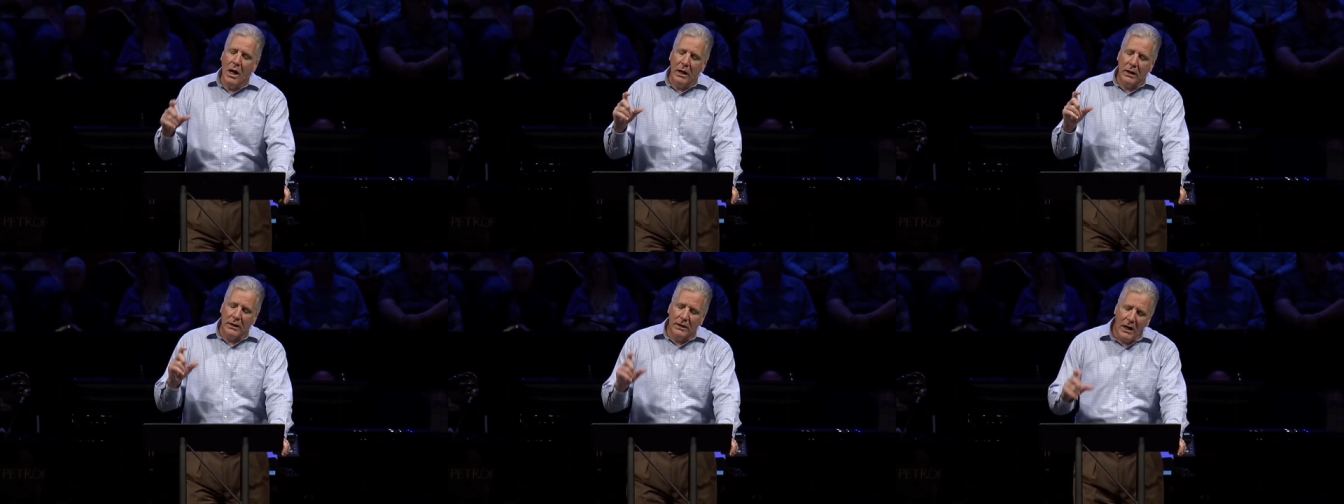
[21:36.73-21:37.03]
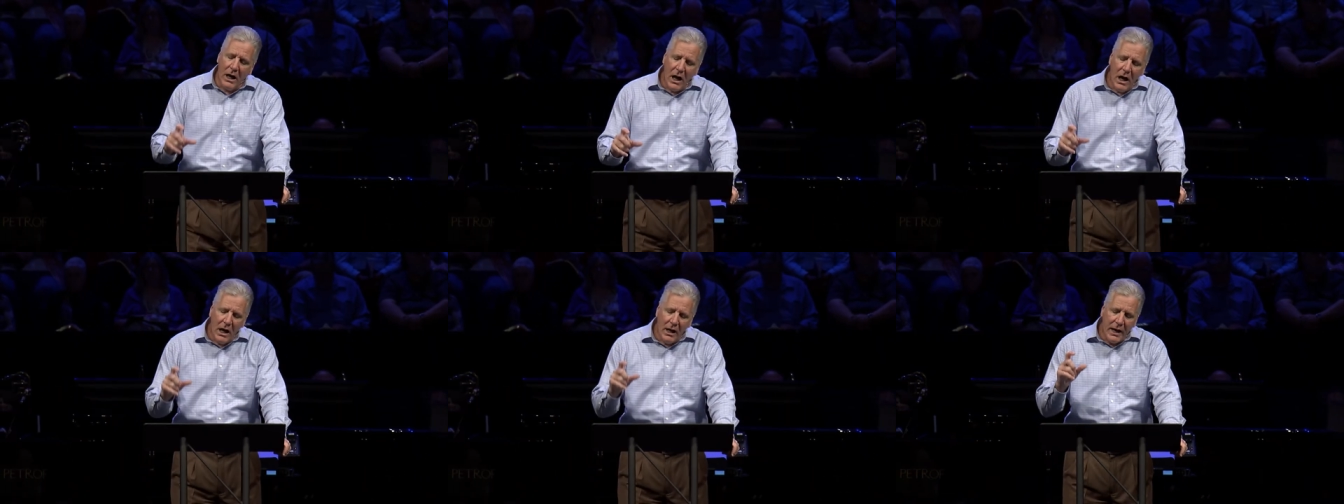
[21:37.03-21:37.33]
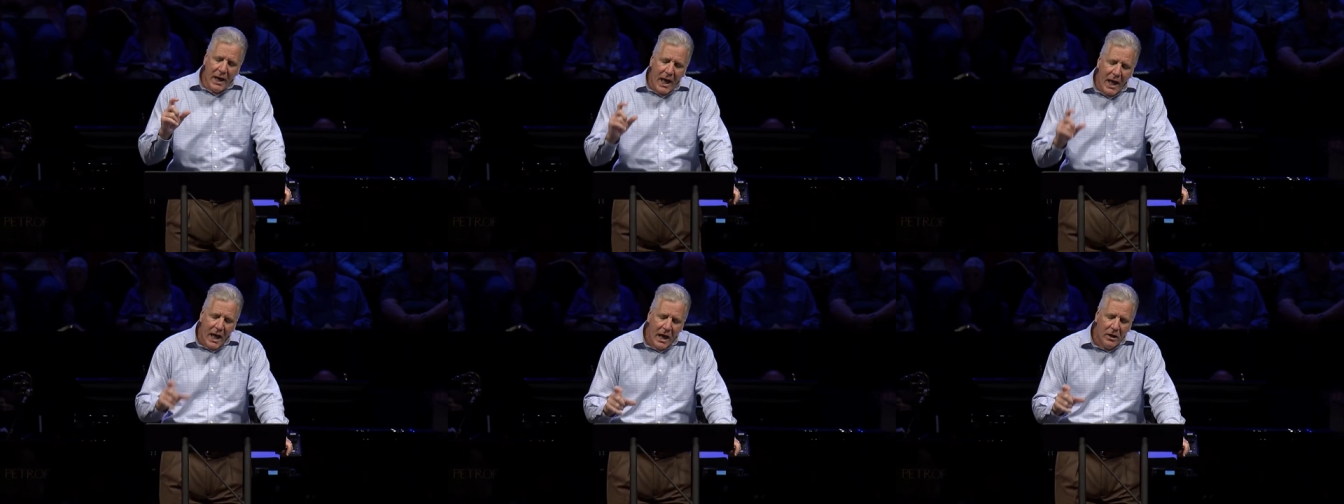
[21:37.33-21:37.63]
God
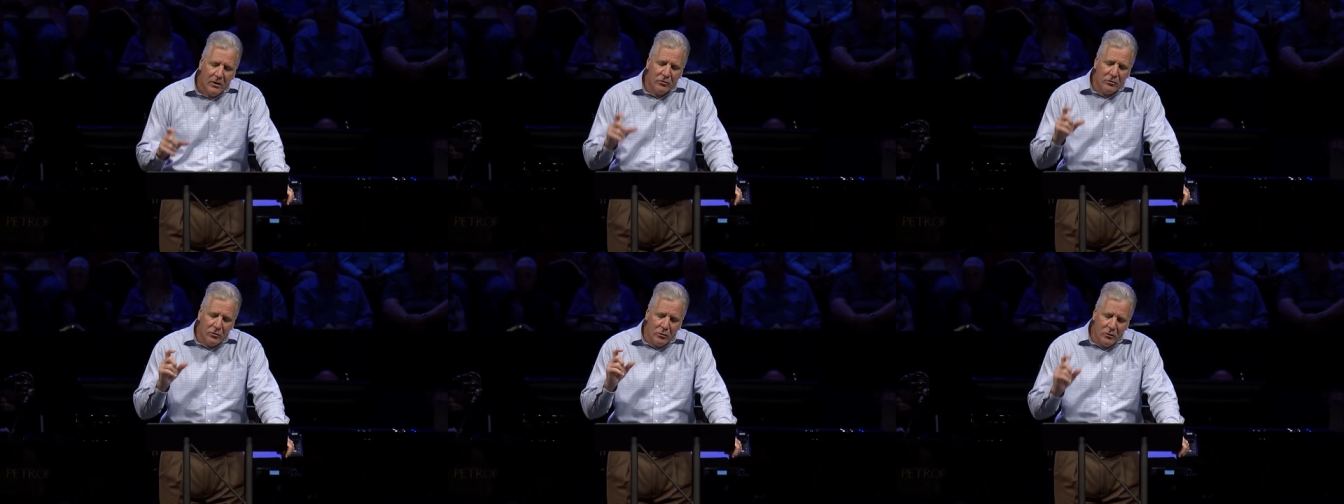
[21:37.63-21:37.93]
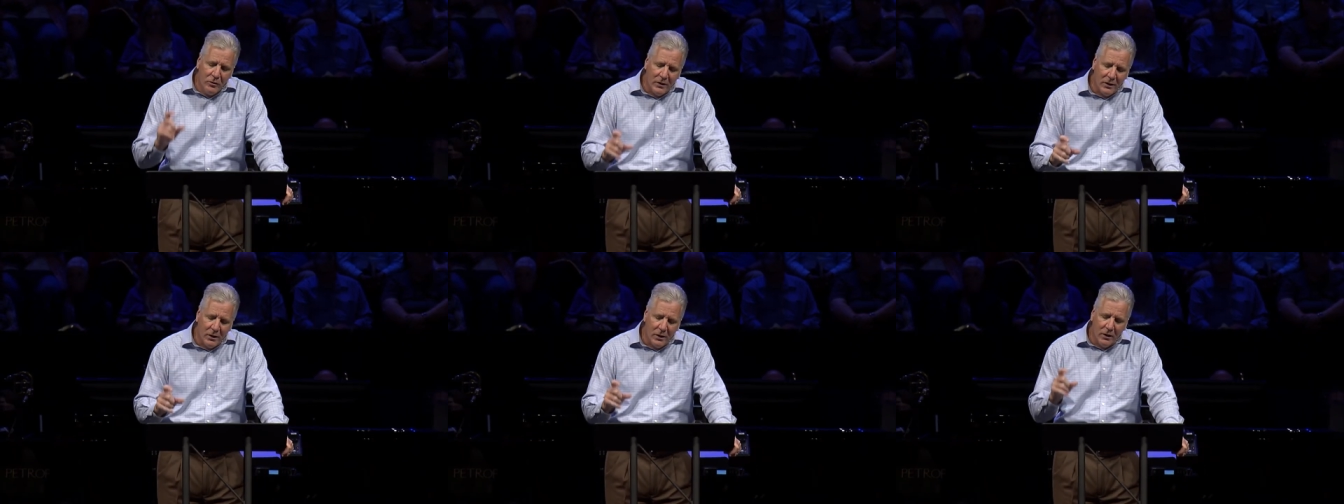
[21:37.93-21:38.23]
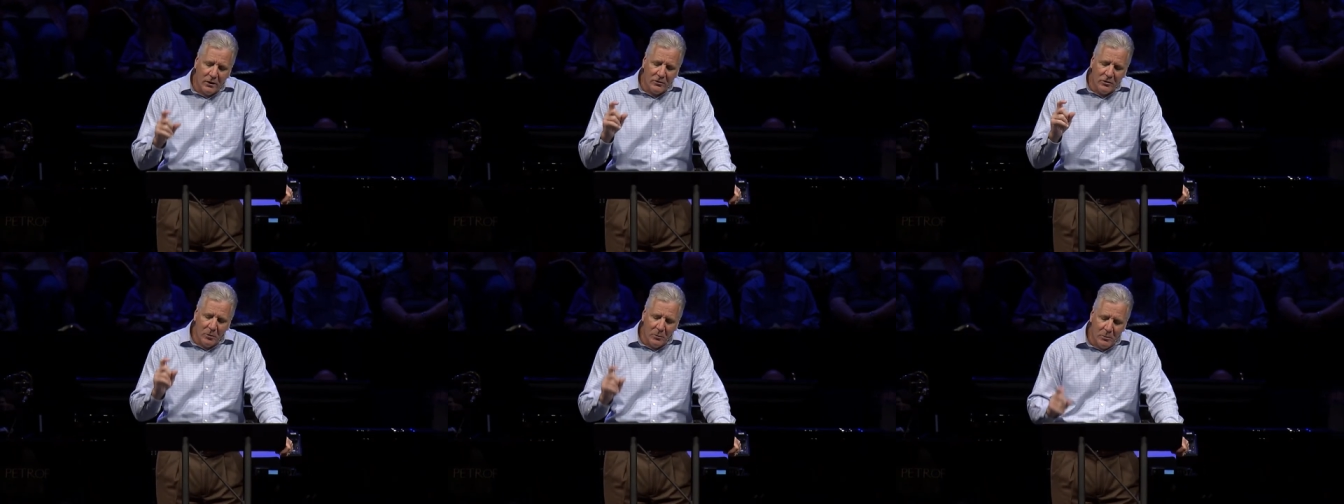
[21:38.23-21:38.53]
has you
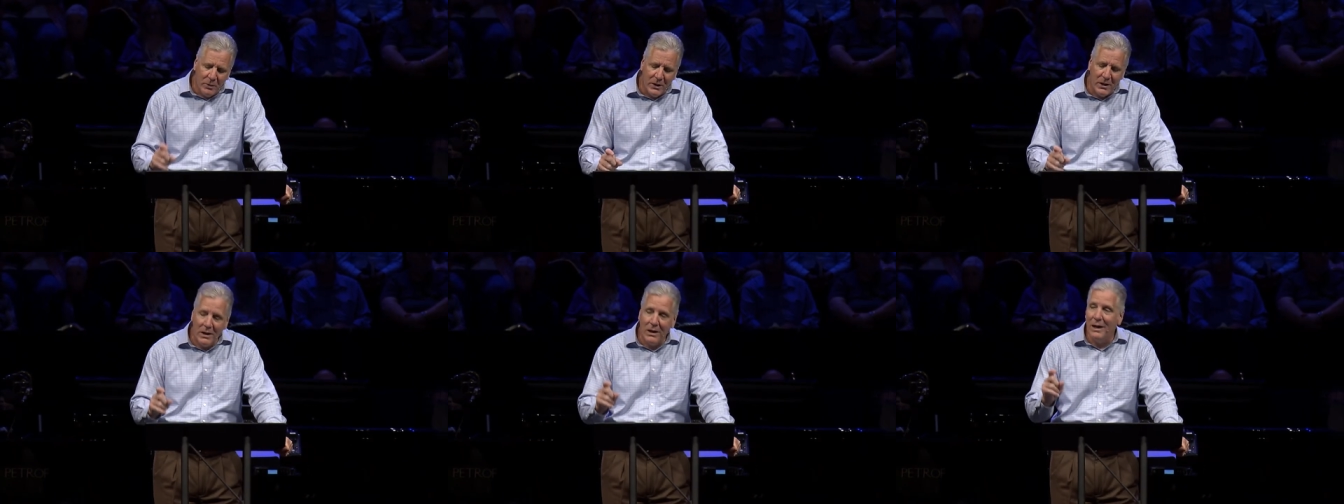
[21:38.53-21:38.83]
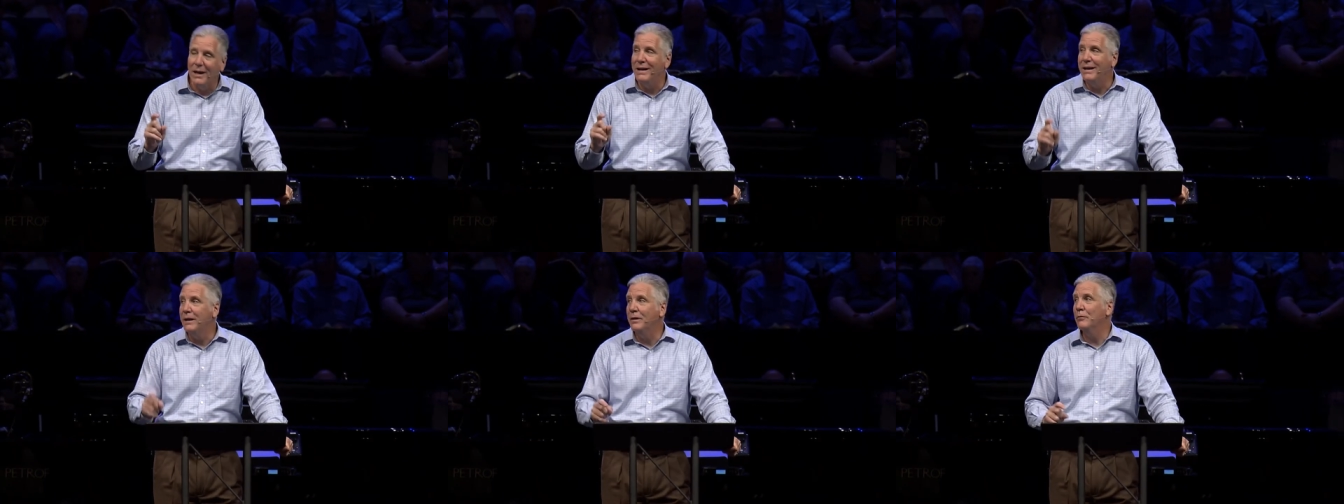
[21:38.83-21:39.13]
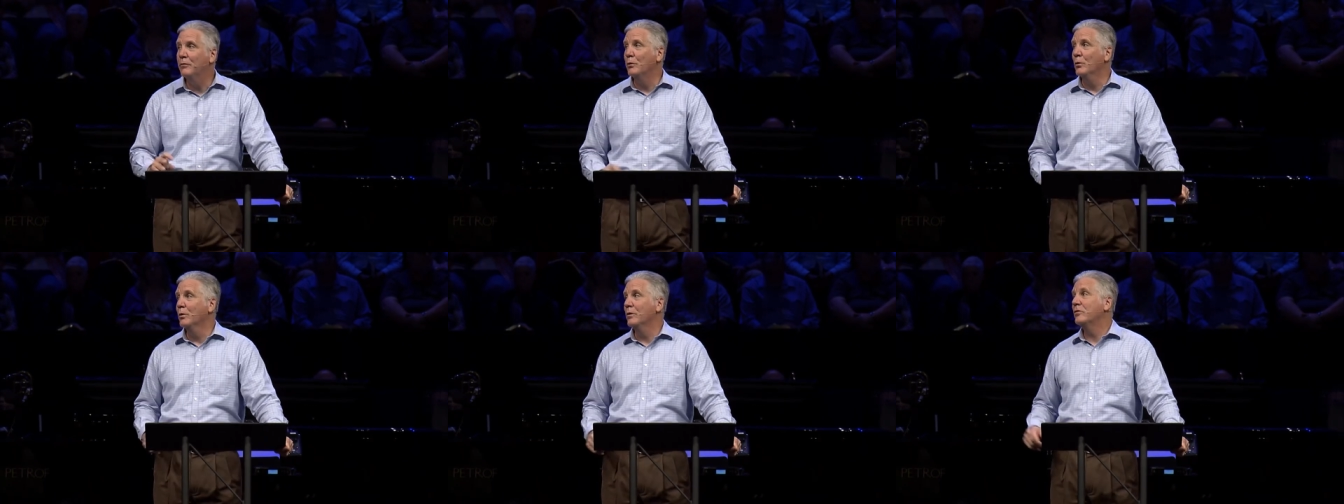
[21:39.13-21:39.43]
there to be an
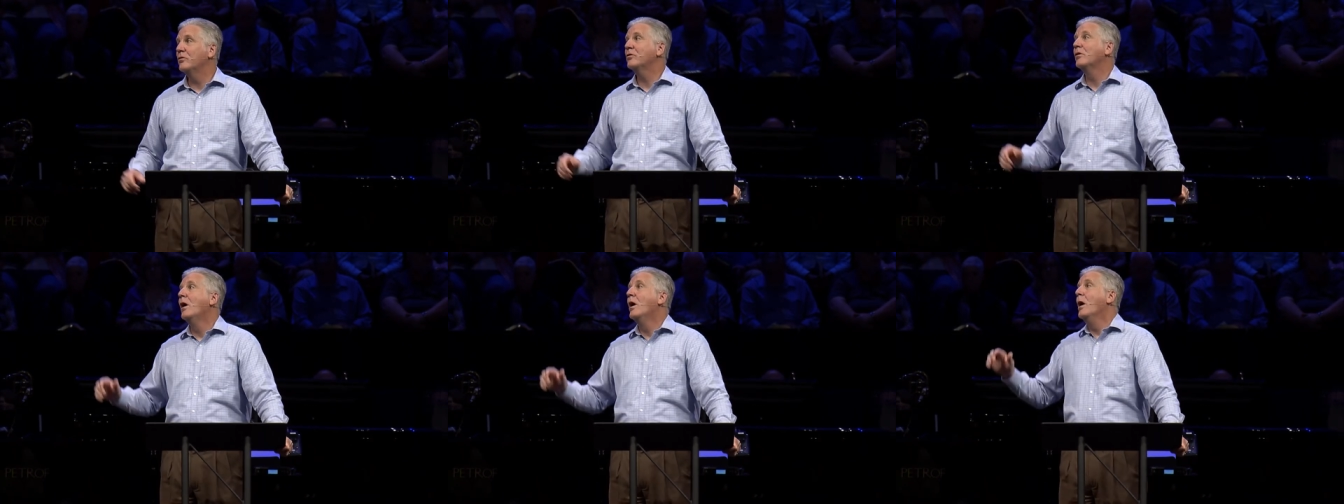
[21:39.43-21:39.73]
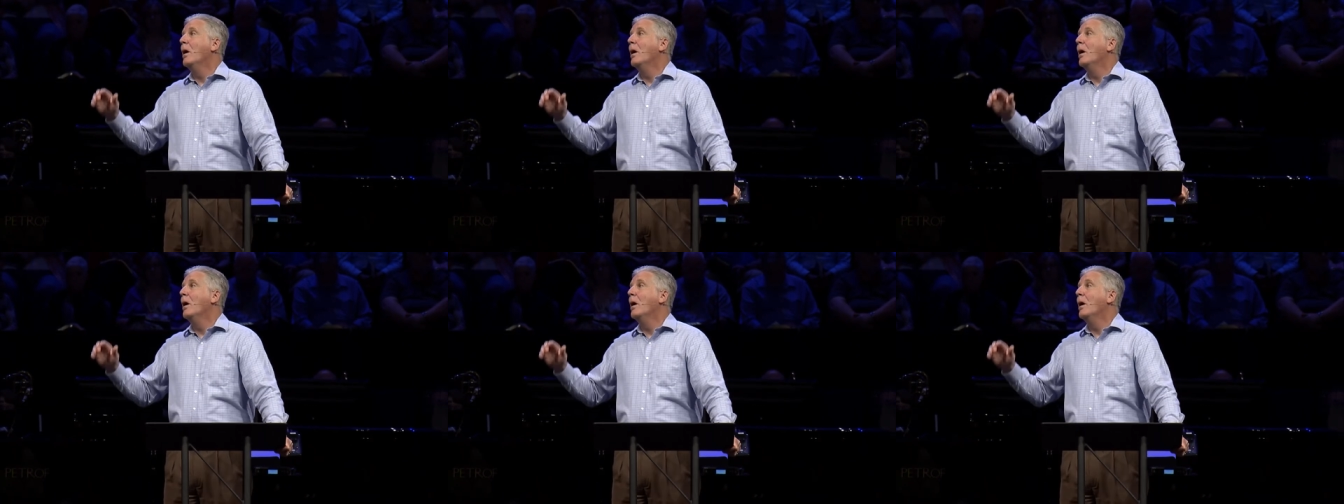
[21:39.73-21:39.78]
influence.